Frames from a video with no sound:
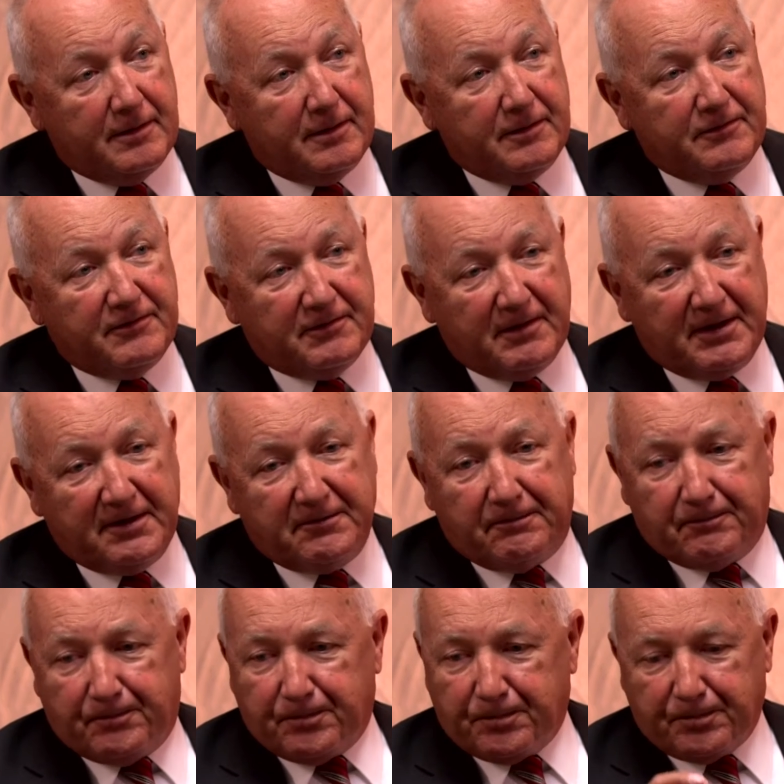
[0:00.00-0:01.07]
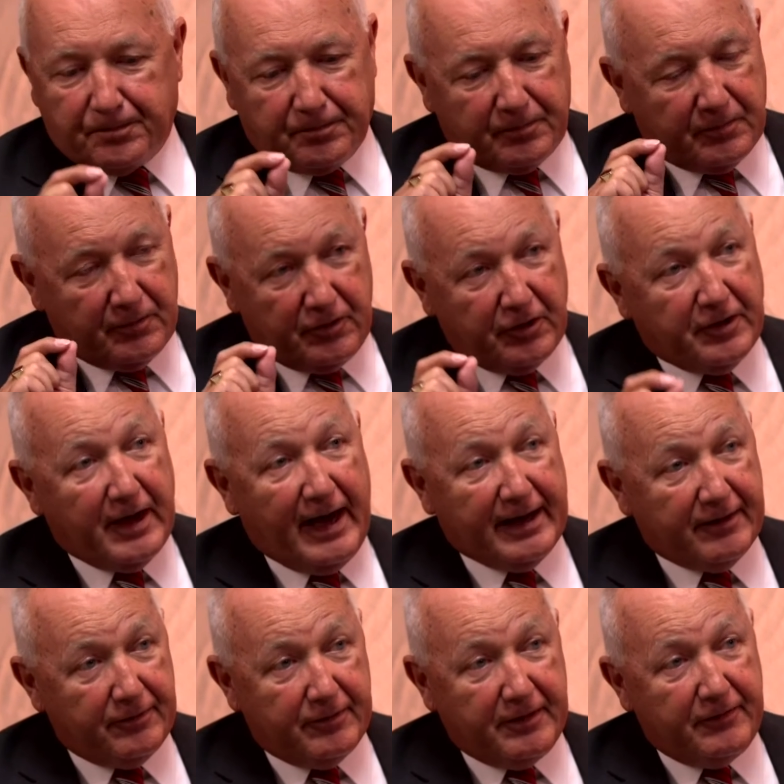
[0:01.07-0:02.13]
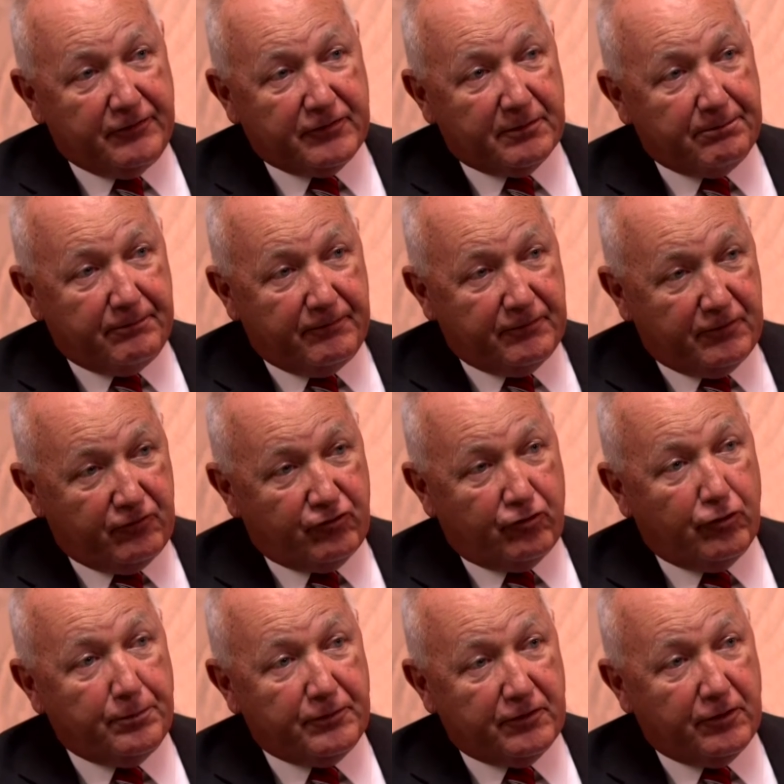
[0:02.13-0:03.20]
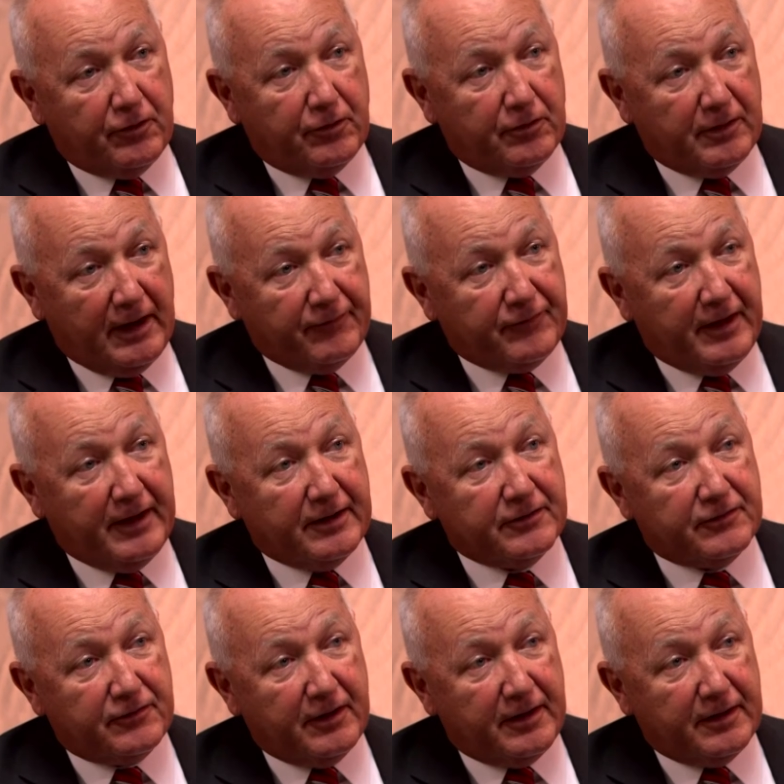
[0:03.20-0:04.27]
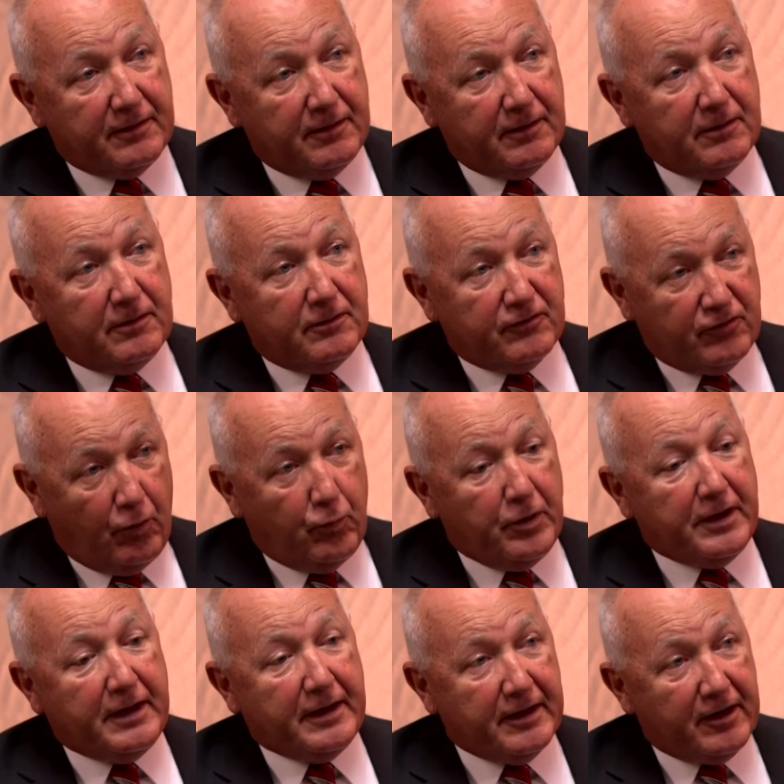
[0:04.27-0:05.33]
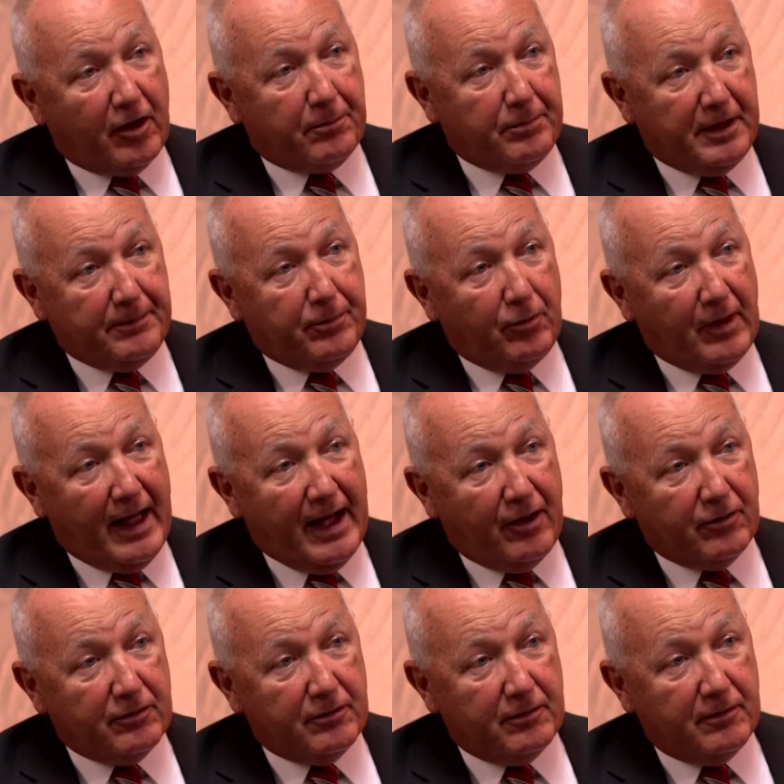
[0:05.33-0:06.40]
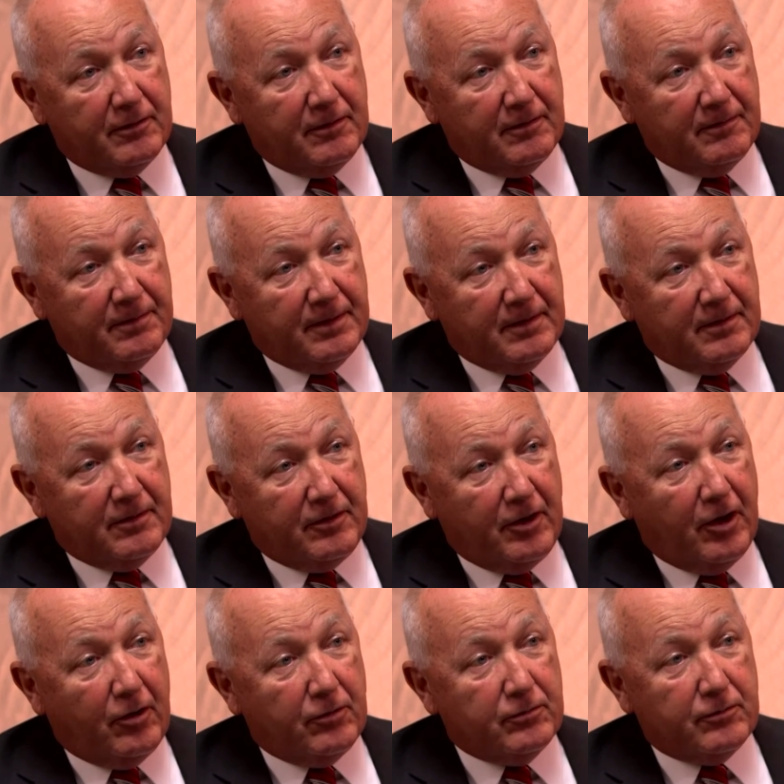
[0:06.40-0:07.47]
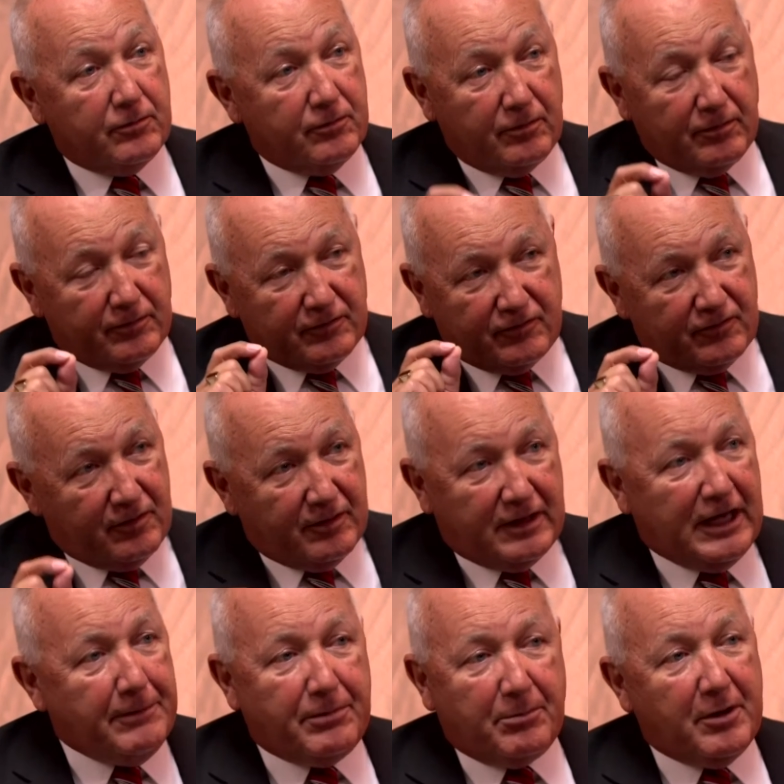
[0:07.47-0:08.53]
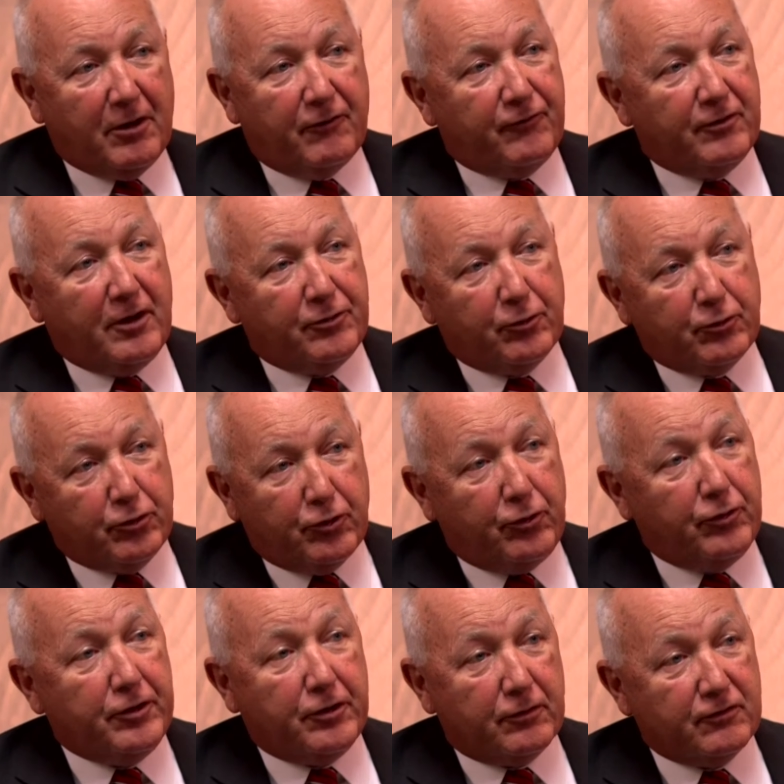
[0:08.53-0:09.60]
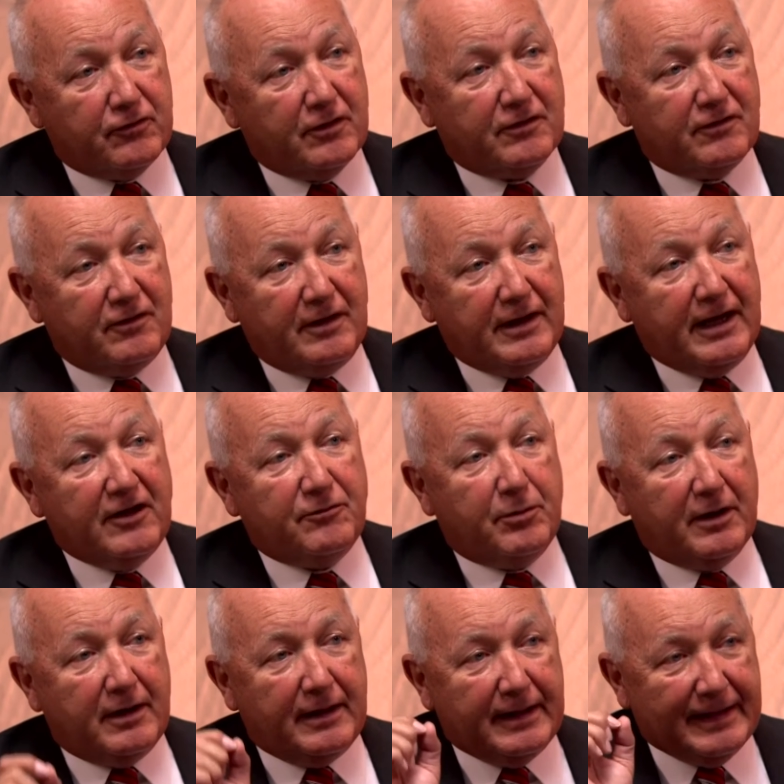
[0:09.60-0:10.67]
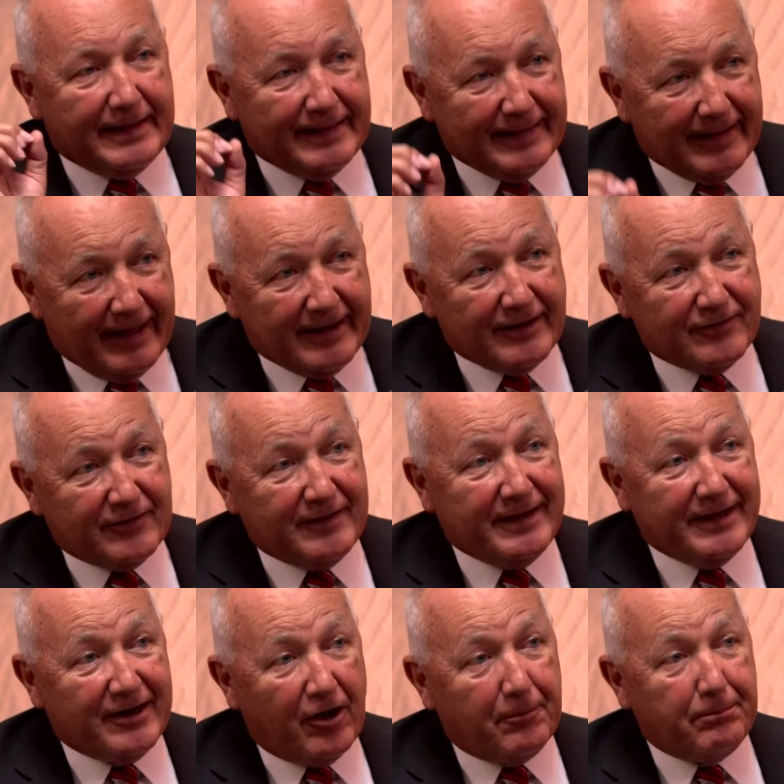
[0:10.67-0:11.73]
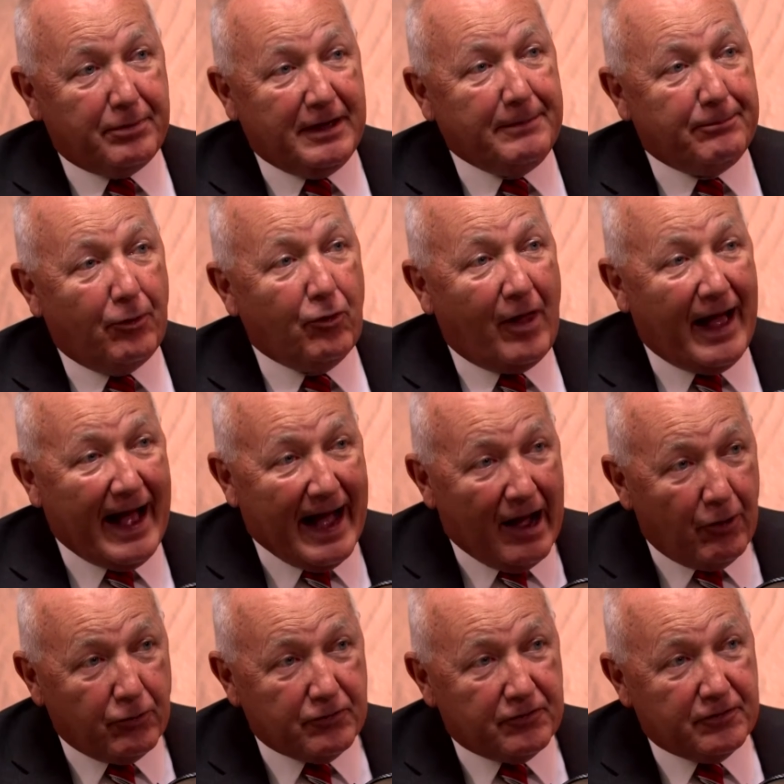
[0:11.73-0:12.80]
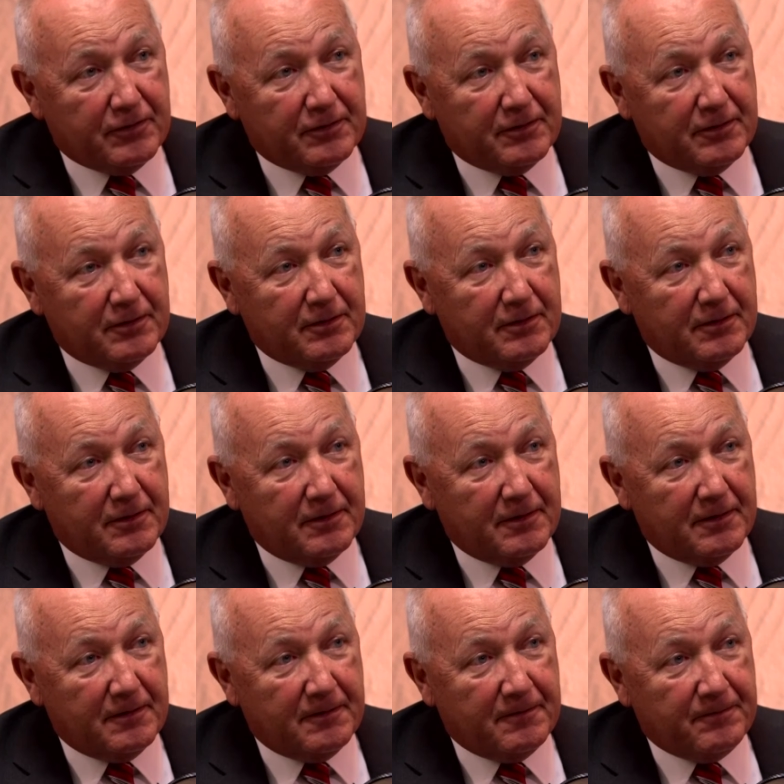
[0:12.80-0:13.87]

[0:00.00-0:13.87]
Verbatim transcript: and said, you got to leave some troops here in Afghanistan so we can get our people out. You know, keep them here for another 30 or 60 days, but let us get our people out. Mm-hmm.